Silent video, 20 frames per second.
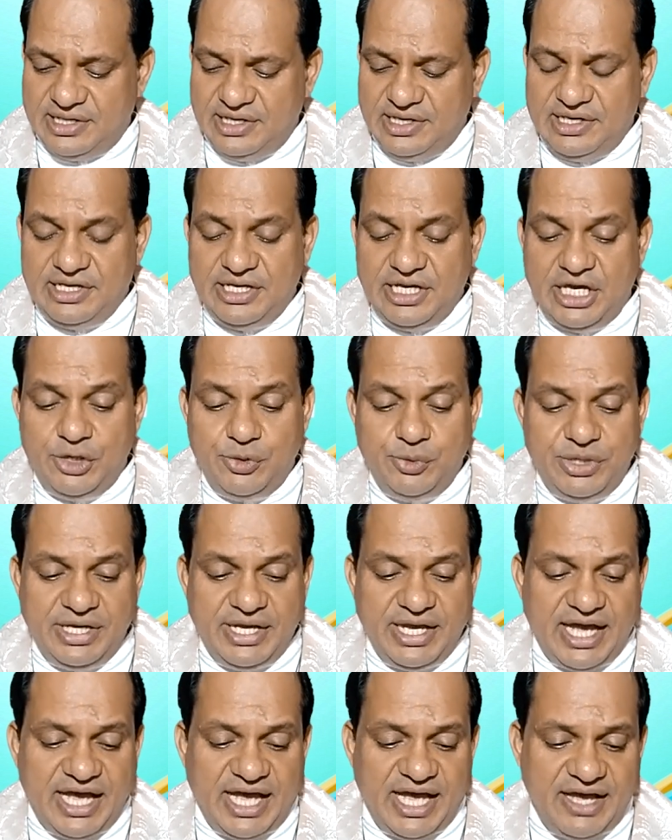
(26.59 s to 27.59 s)
Here we
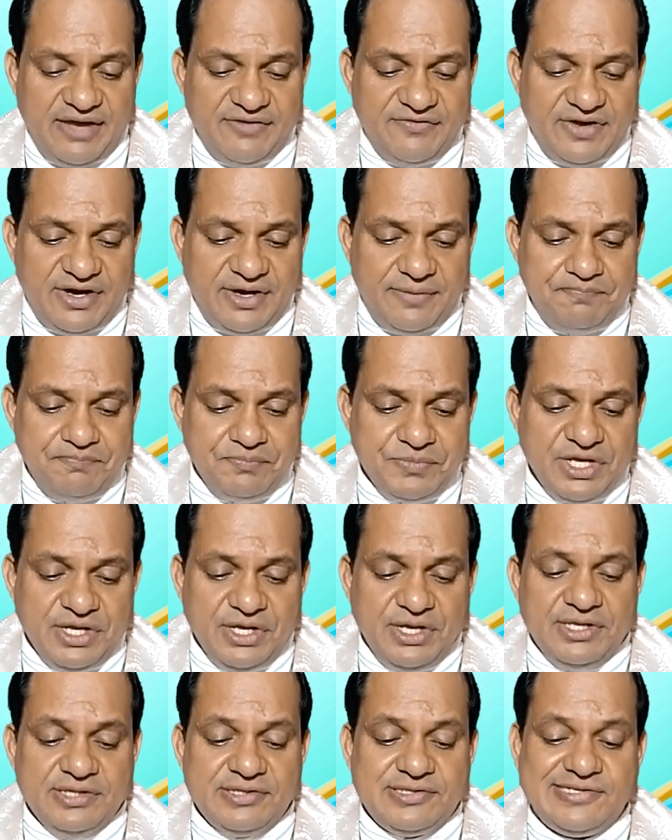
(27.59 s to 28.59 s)
have uh,
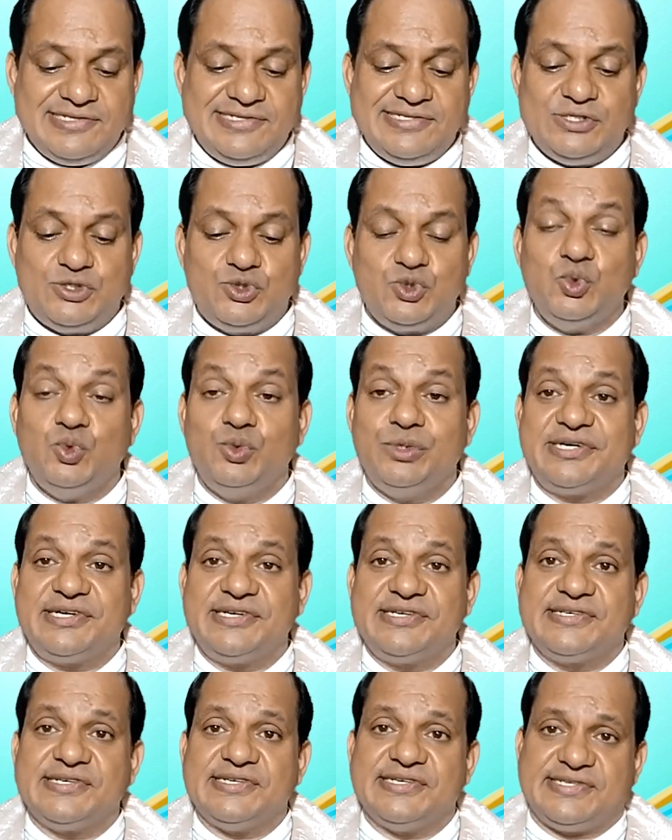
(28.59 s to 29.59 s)
32
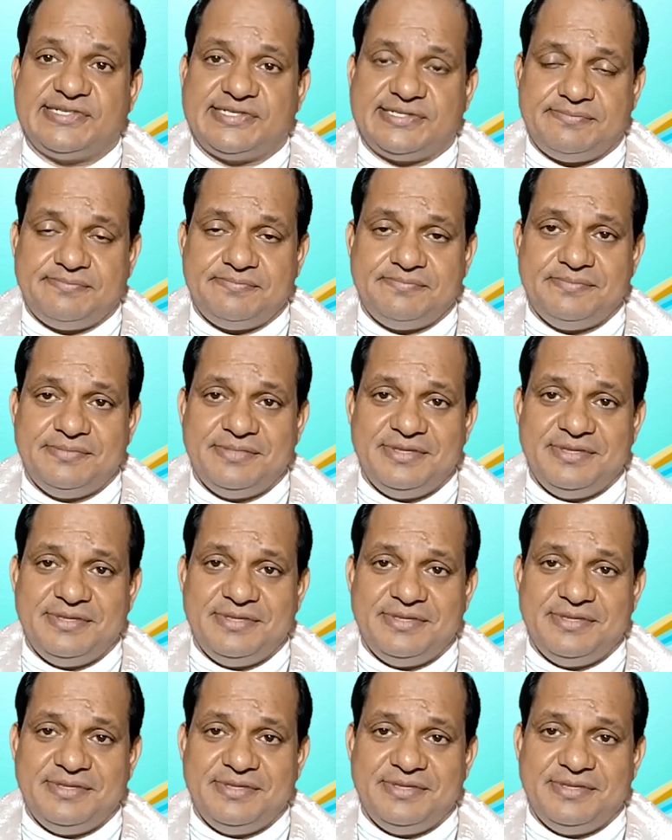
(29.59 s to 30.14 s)
verses